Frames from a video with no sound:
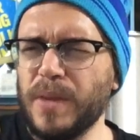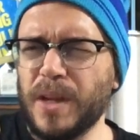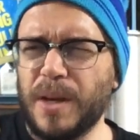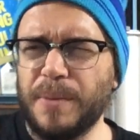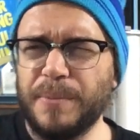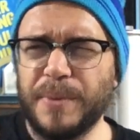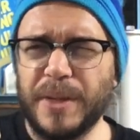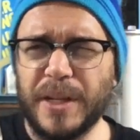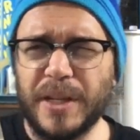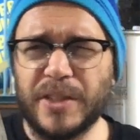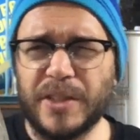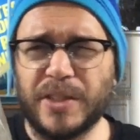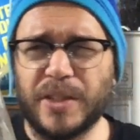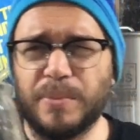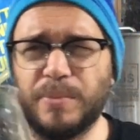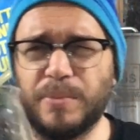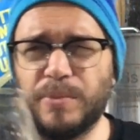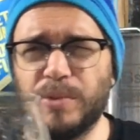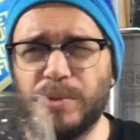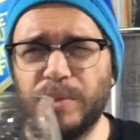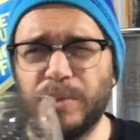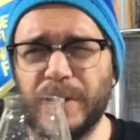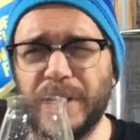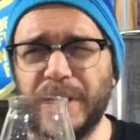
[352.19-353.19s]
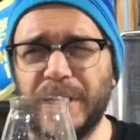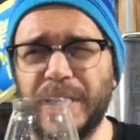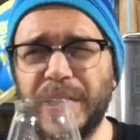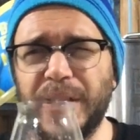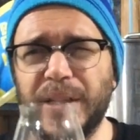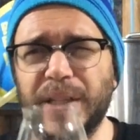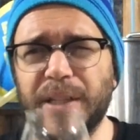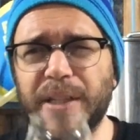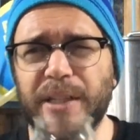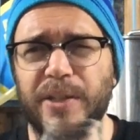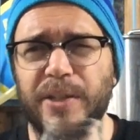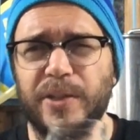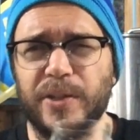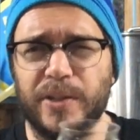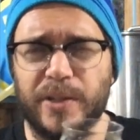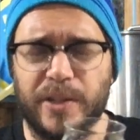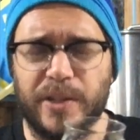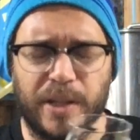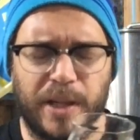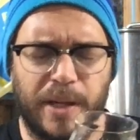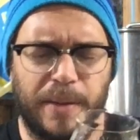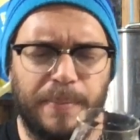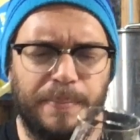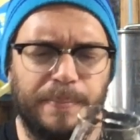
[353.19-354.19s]
I'm getting some really
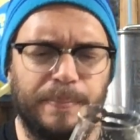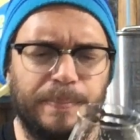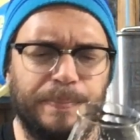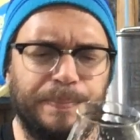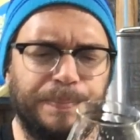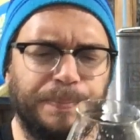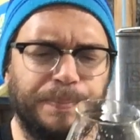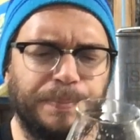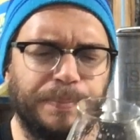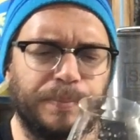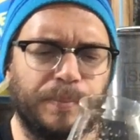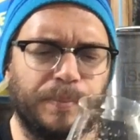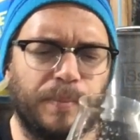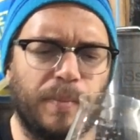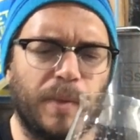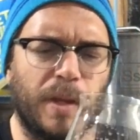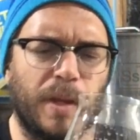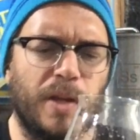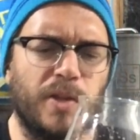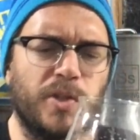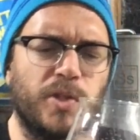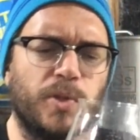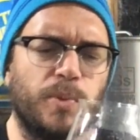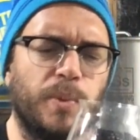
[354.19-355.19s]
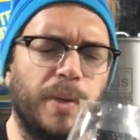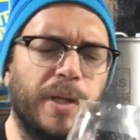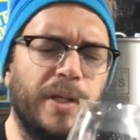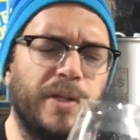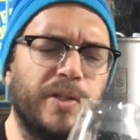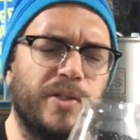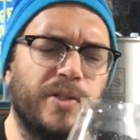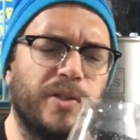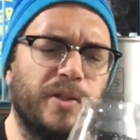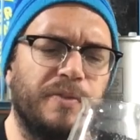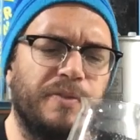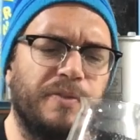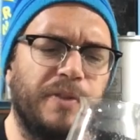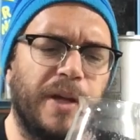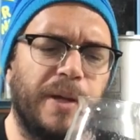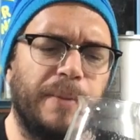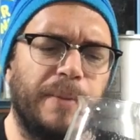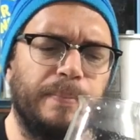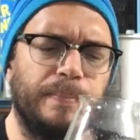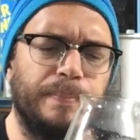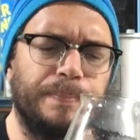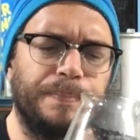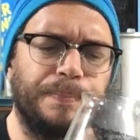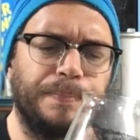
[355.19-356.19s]
good sweetness off that.